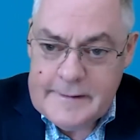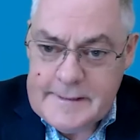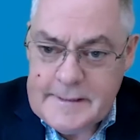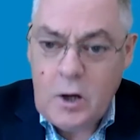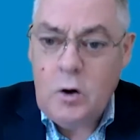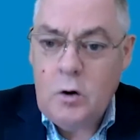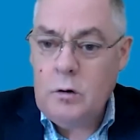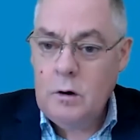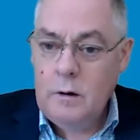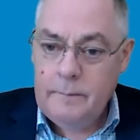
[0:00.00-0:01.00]
So
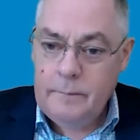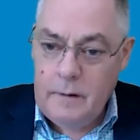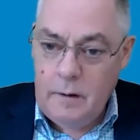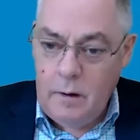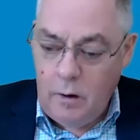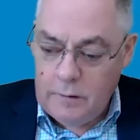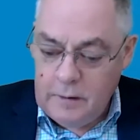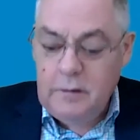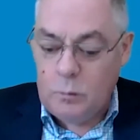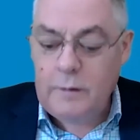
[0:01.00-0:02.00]
I
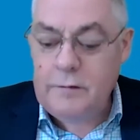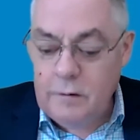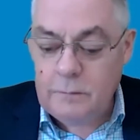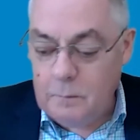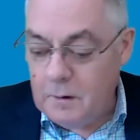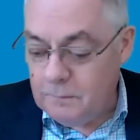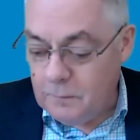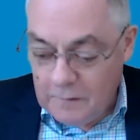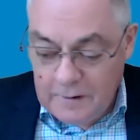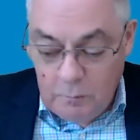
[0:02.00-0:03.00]
think the question for me,
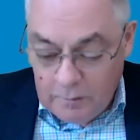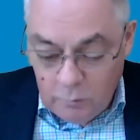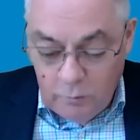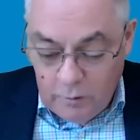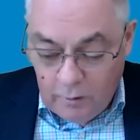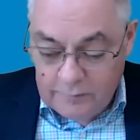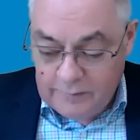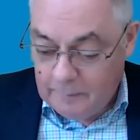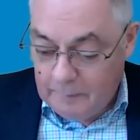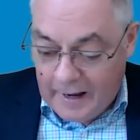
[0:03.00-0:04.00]
for anyone
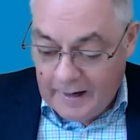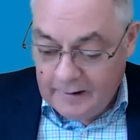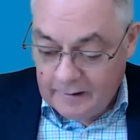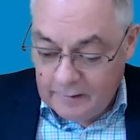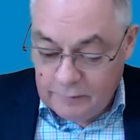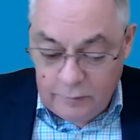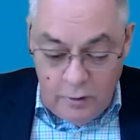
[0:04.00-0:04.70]
organising a market, is,